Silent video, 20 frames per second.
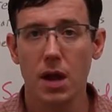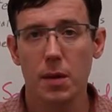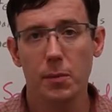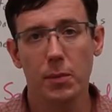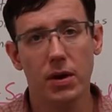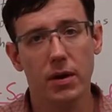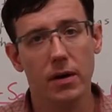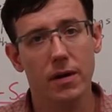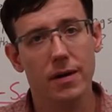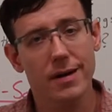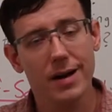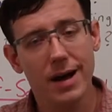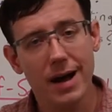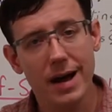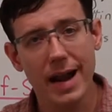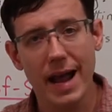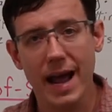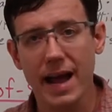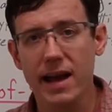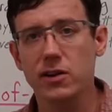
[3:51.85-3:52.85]
but are
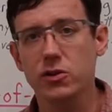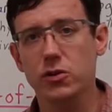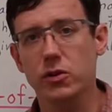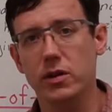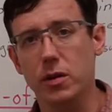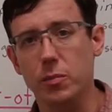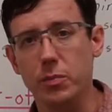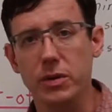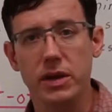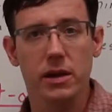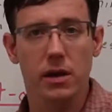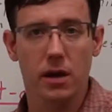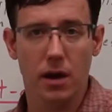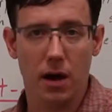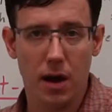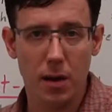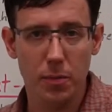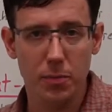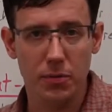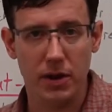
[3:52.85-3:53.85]
not actually being
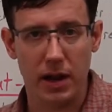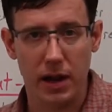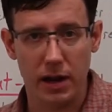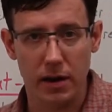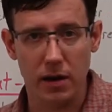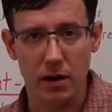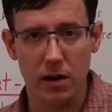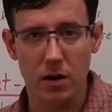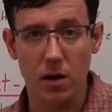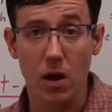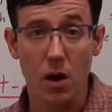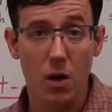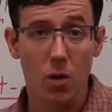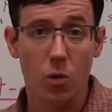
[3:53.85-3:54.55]
updated